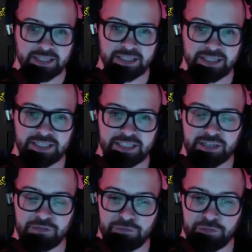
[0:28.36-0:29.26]
This is the
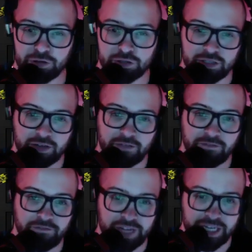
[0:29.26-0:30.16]
first
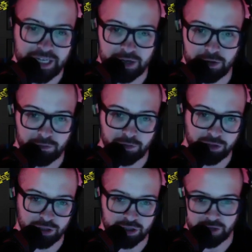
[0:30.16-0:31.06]
video
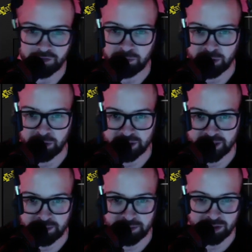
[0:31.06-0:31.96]
version of a bonus
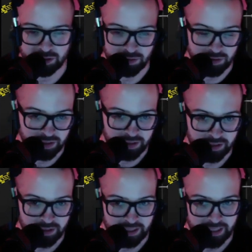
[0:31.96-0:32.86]
episode,
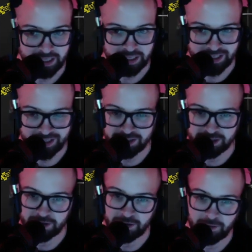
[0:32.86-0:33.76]
and it couldn't
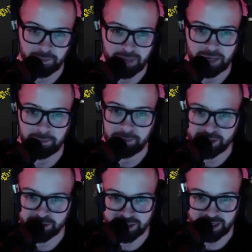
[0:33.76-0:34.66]
have come at a
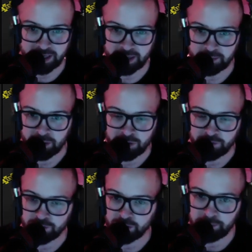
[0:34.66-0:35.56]
better time
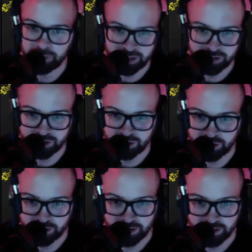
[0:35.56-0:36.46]
for a better
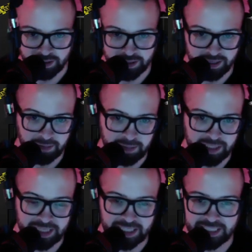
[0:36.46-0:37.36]
song. I
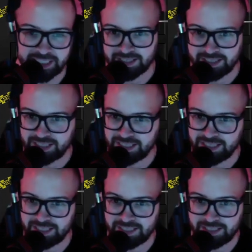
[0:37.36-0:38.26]
mean, this
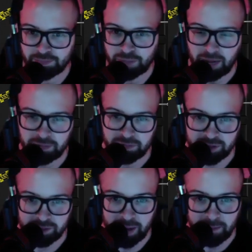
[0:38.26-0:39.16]
is probably
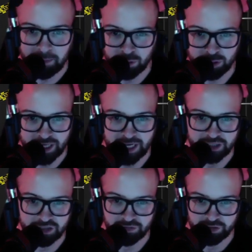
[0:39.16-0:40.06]
my most
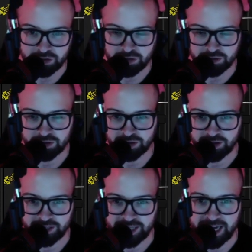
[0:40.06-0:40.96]
controversial
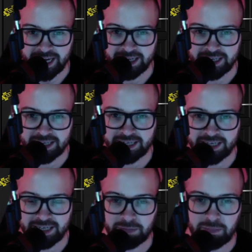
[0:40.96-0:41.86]
song yet
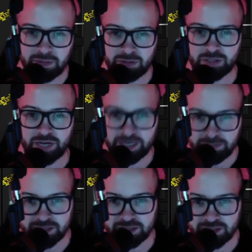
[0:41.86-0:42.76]
and my most
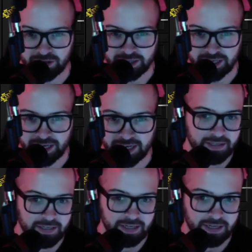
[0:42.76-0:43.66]
hyped song yet.
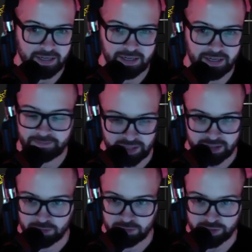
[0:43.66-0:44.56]
And
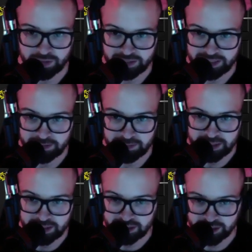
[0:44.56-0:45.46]
the Real
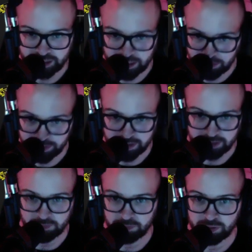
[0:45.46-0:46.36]
DMT just killed it
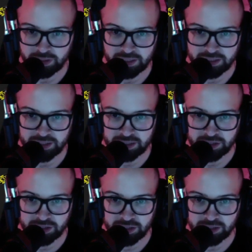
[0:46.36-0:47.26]
with his
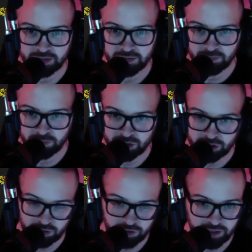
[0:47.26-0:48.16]
addition, which
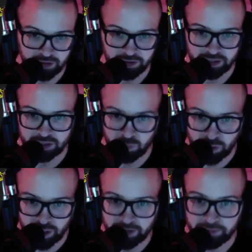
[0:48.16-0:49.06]
you'll hear as
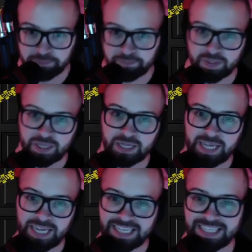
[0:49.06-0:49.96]
well.
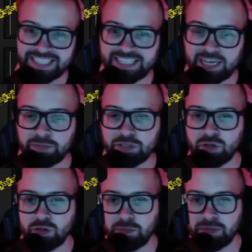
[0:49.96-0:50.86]
In this
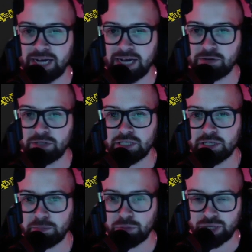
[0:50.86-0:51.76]
episode, I'm not only going to
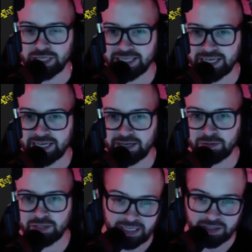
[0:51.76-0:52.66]
break
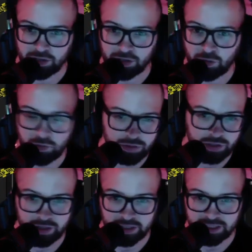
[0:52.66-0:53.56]
down the whole
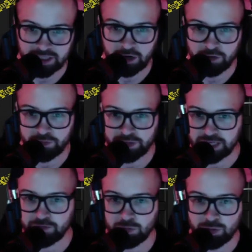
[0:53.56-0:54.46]
song itself and
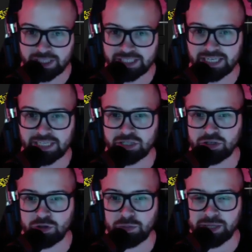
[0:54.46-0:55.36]
give you an inside
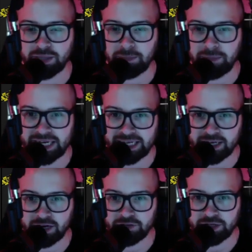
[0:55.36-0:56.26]
scoop on the making
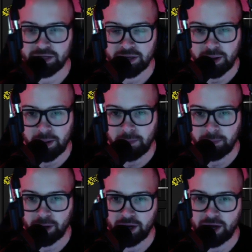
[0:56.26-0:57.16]
of it,
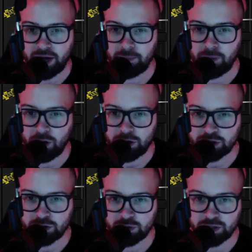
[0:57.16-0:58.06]
but I'm
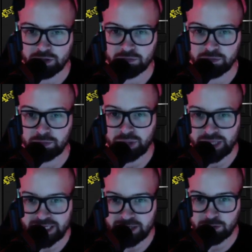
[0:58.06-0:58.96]
also going to
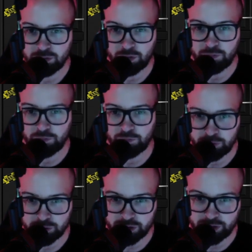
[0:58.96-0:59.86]
play you the
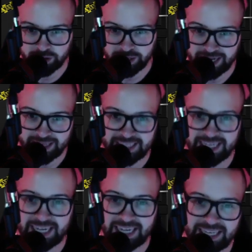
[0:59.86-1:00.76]
full song at the
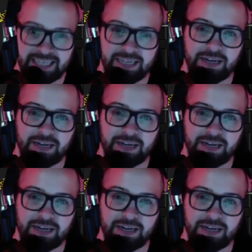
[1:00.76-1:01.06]
end